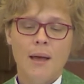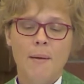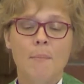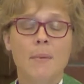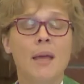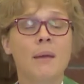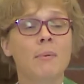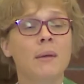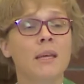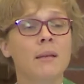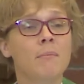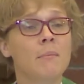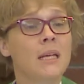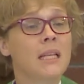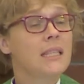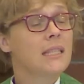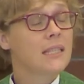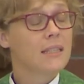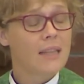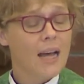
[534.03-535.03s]
Maybe it
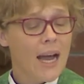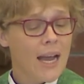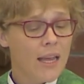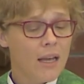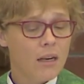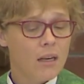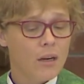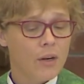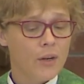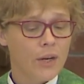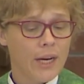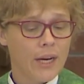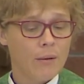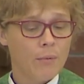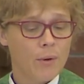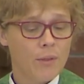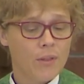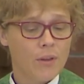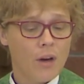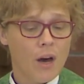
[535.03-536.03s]
means dialoguing
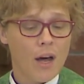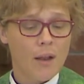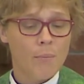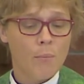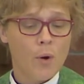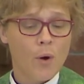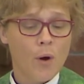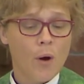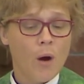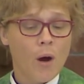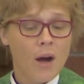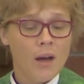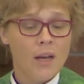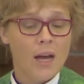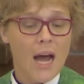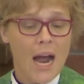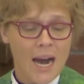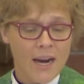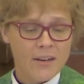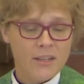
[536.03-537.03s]
with God more
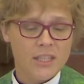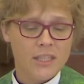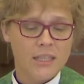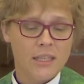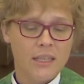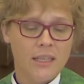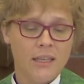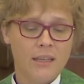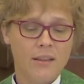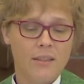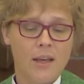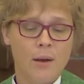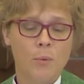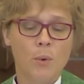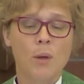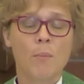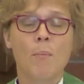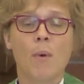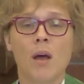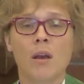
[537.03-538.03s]
ardently than
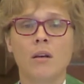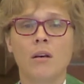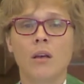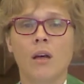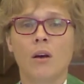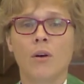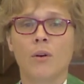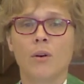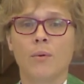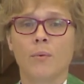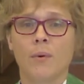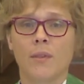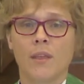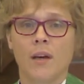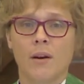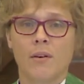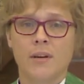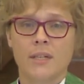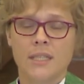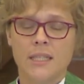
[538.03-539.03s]
we monologue with
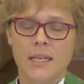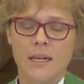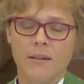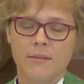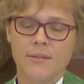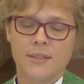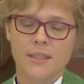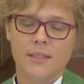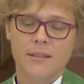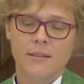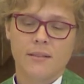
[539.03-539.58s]
ourselves.